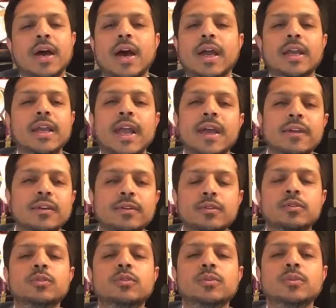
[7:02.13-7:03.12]
I
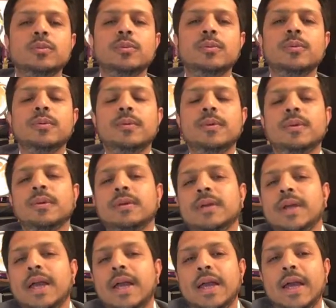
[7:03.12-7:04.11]
cannot do.
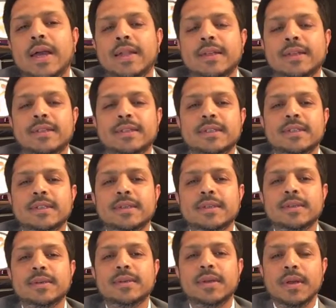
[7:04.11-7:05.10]
And
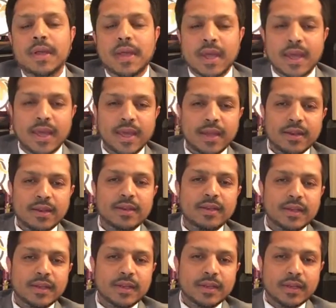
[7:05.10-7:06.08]
here
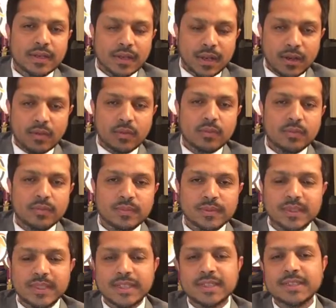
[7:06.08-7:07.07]
now,
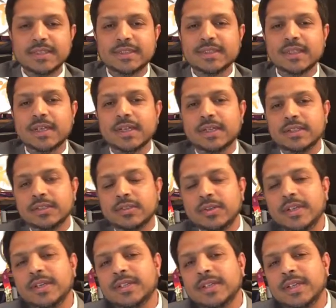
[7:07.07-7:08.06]
these
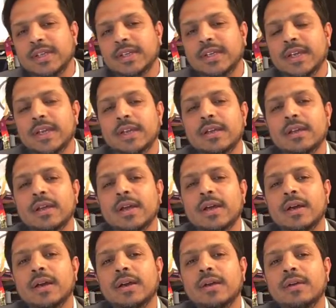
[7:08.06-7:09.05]
three thinking
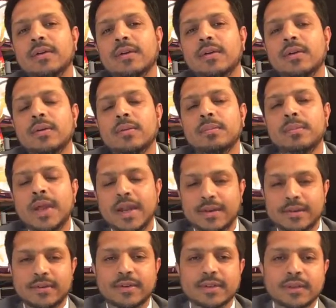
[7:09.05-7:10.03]

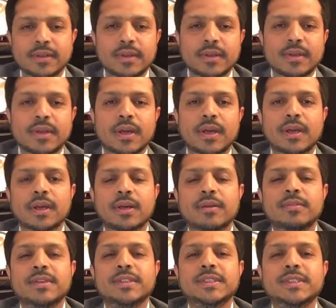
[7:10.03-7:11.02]
pattern,
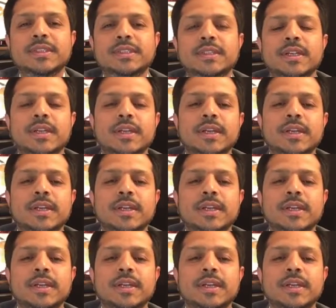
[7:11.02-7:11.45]
which is